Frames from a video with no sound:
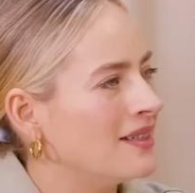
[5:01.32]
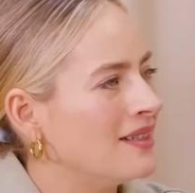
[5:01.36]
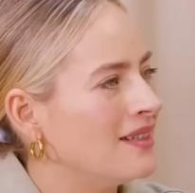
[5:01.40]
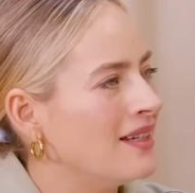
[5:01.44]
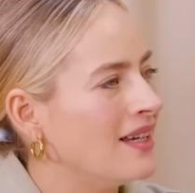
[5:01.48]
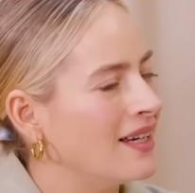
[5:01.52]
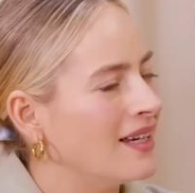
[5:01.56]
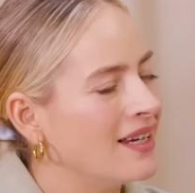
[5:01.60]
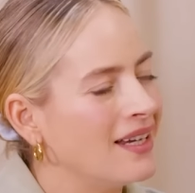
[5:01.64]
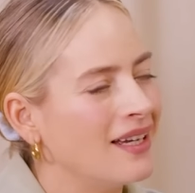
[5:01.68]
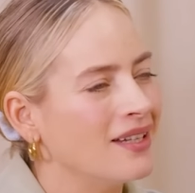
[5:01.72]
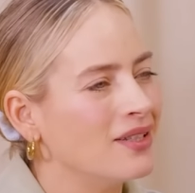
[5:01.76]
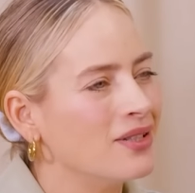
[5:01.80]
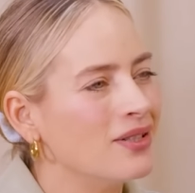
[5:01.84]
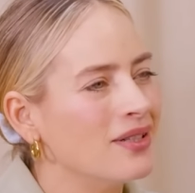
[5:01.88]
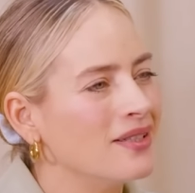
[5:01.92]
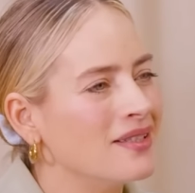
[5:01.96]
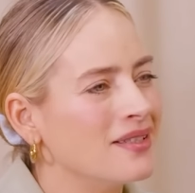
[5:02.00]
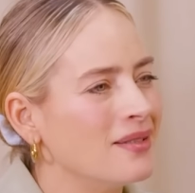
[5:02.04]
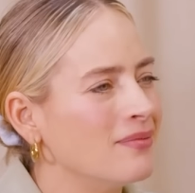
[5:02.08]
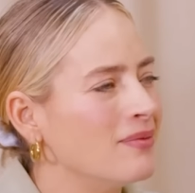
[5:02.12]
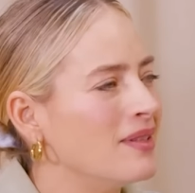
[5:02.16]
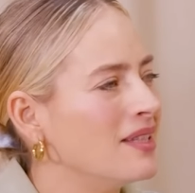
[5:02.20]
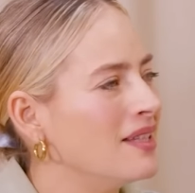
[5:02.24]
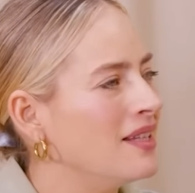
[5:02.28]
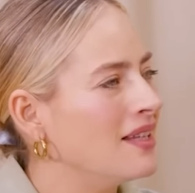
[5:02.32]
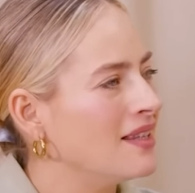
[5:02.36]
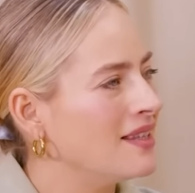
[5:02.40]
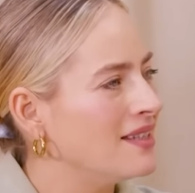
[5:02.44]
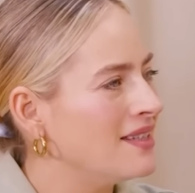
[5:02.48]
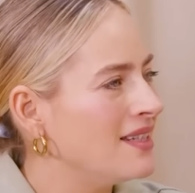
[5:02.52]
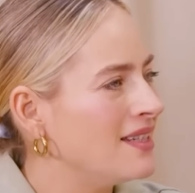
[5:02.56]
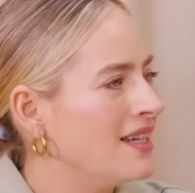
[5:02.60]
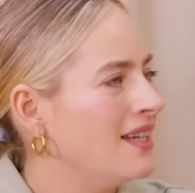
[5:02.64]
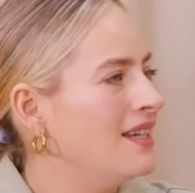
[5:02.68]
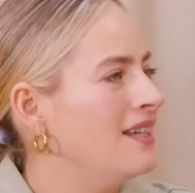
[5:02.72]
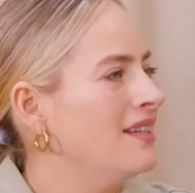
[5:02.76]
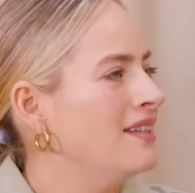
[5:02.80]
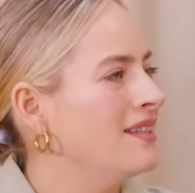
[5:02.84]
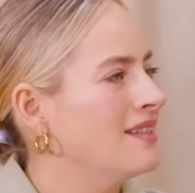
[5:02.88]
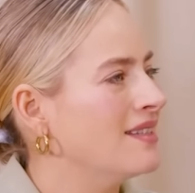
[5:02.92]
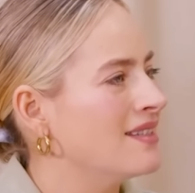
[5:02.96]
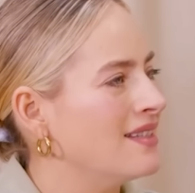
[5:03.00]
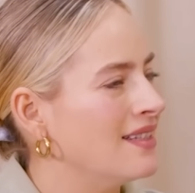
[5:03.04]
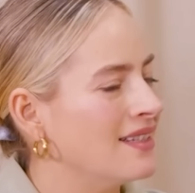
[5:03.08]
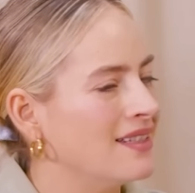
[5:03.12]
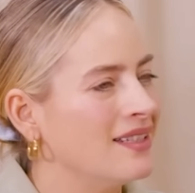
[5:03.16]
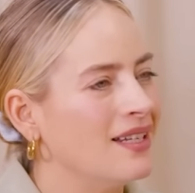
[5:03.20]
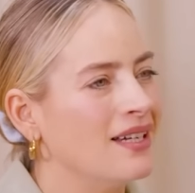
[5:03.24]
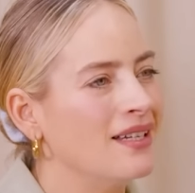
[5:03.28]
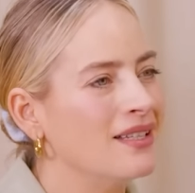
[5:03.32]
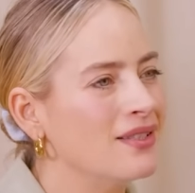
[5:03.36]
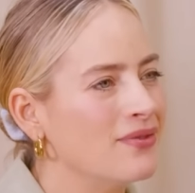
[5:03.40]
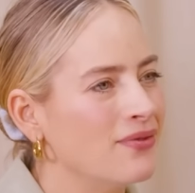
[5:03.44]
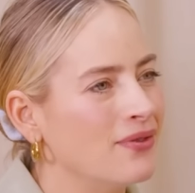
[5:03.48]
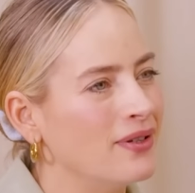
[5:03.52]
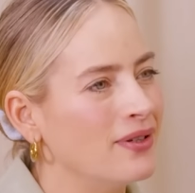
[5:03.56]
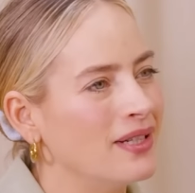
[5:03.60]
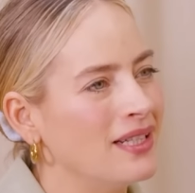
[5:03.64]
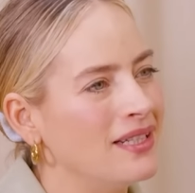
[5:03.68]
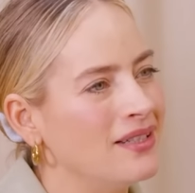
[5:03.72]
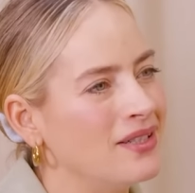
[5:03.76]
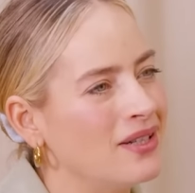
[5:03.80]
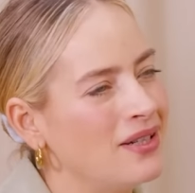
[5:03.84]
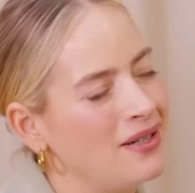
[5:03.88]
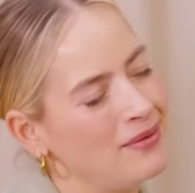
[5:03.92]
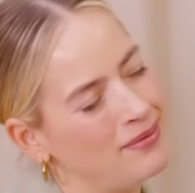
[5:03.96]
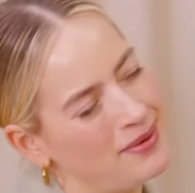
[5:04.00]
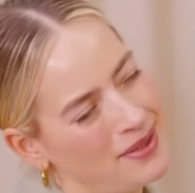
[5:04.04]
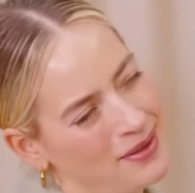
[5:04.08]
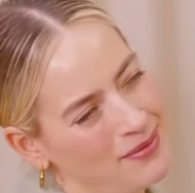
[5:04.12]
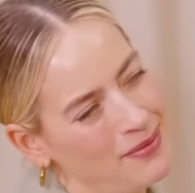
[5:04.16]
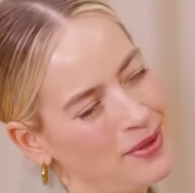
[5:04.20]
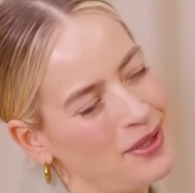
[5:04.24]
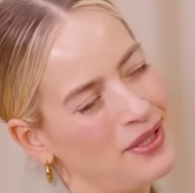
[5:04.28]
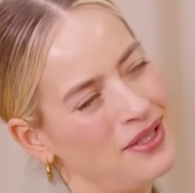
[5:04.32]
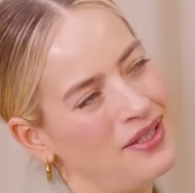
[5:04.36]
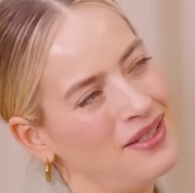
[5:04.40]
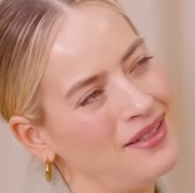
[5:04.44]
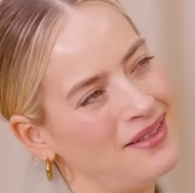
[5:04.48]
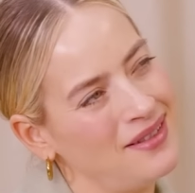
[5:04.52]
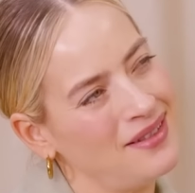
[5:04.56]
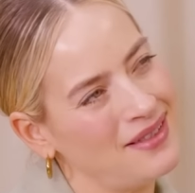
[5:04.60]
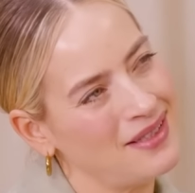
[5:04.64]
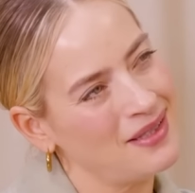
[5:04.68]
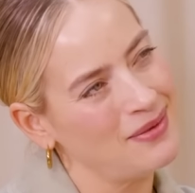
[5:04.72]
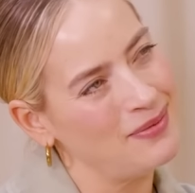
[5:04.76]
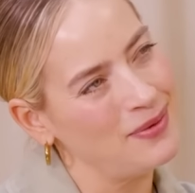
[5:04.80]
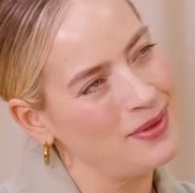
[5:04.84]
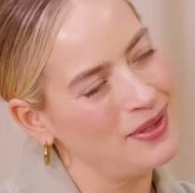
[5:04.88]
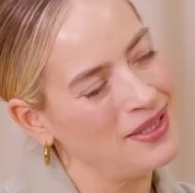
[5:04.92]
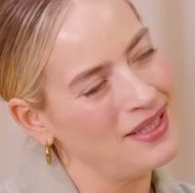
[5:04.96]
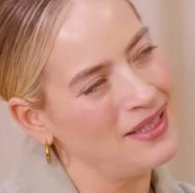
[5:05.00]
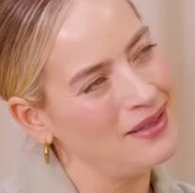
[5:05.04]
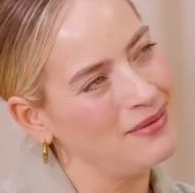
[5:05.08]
like I shot something the other day in this like nice frilly top, and I'm watching it this morning.